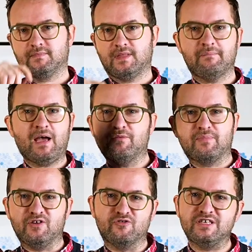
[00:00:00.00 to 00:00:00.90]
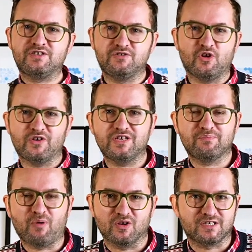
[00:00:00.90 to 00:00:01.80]
It may not be you're not into
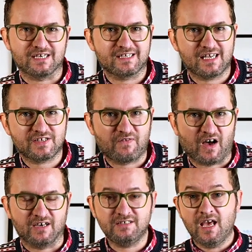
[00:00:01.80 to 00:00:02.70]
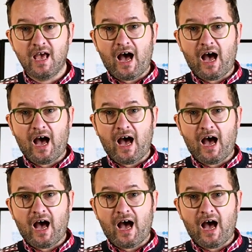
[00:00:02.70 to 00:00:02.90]
politics, that's fine.